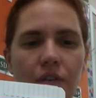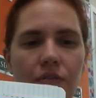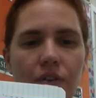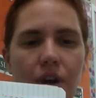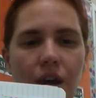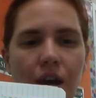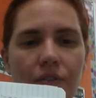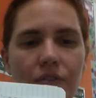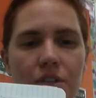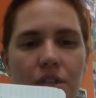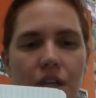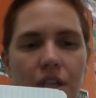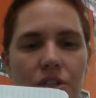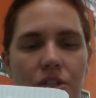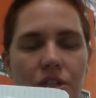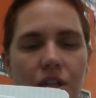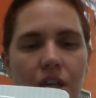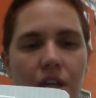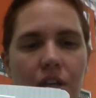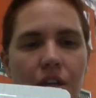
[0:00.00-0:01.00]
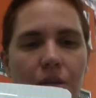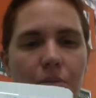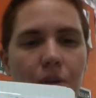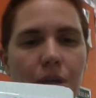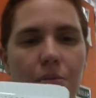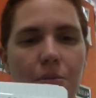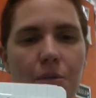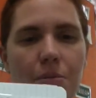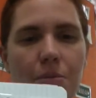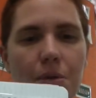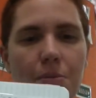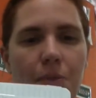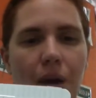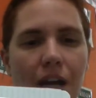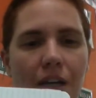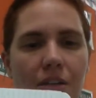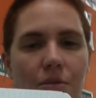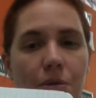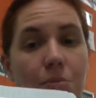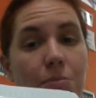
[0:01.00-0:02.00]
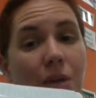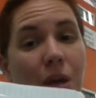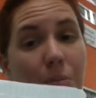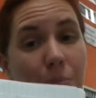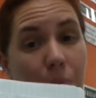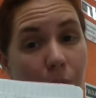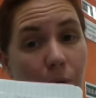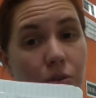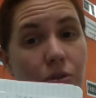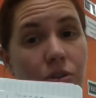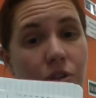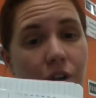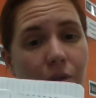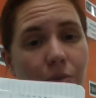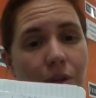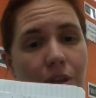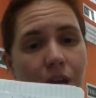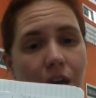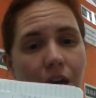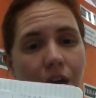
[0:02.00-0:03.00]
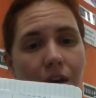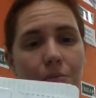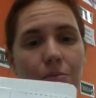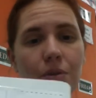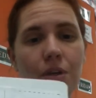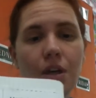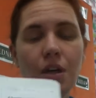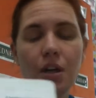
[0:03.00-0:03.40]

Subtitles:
you have a section like the minimum and maximum, they both start with M.